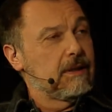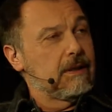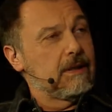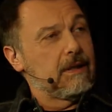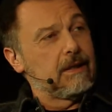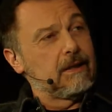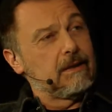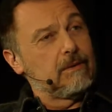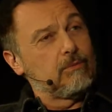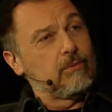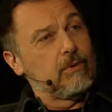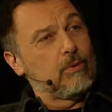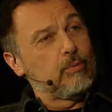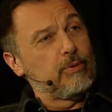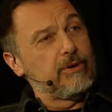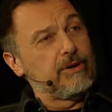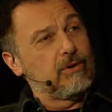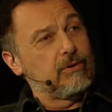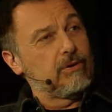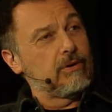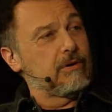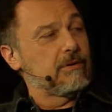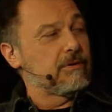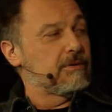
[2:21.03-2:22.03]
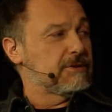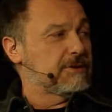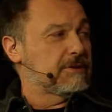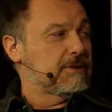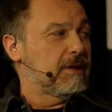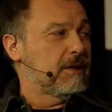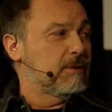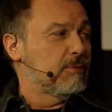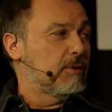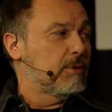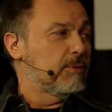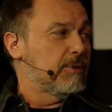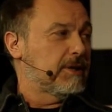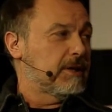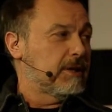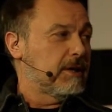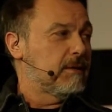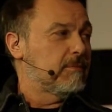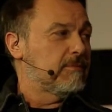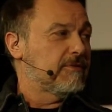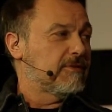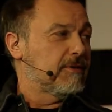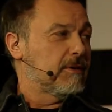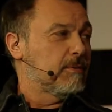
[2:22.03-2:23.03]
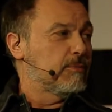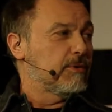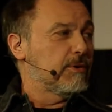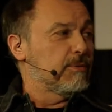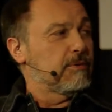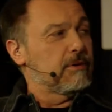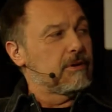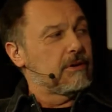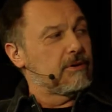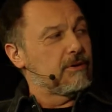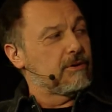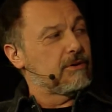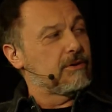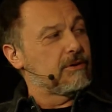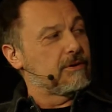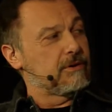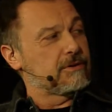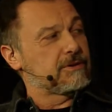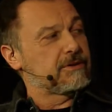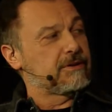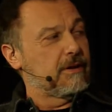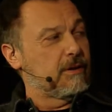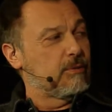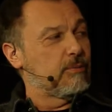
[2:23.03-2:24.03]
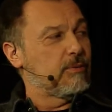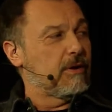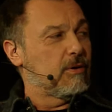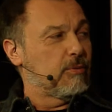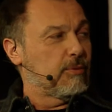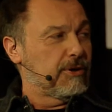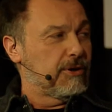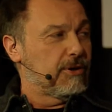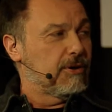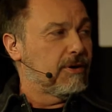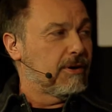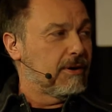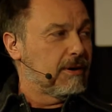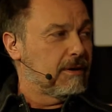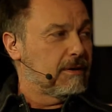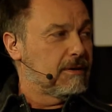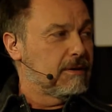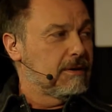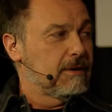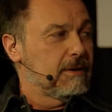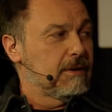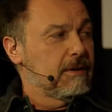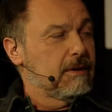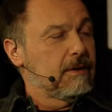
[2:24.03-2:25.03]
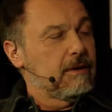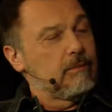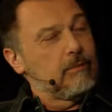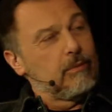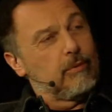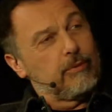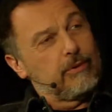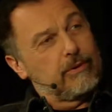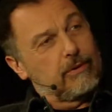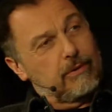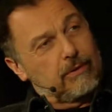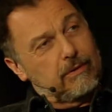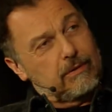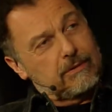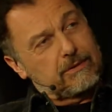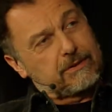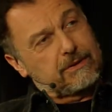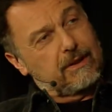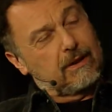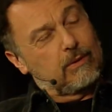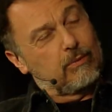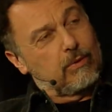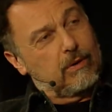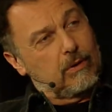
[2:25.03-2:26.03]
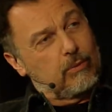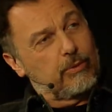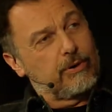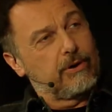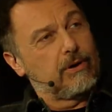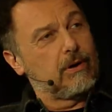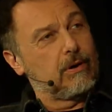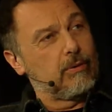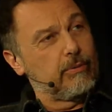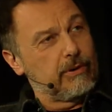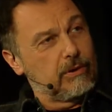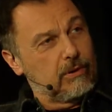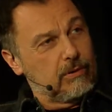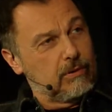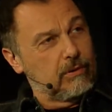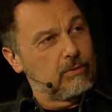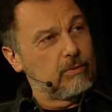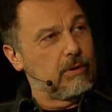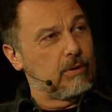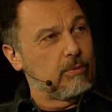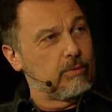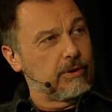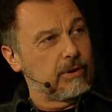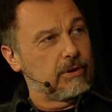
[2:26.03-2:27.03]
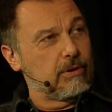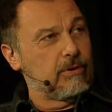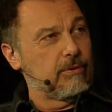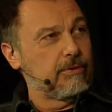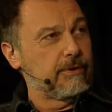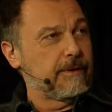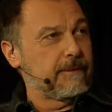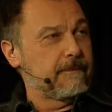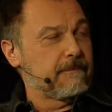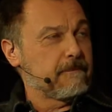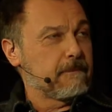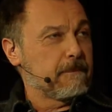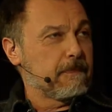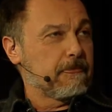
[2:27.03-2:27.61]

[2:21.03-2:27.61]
And when we don't understand where we came from, we really don't understand where we are. And when we don't understand where we are, we don't know where we're going.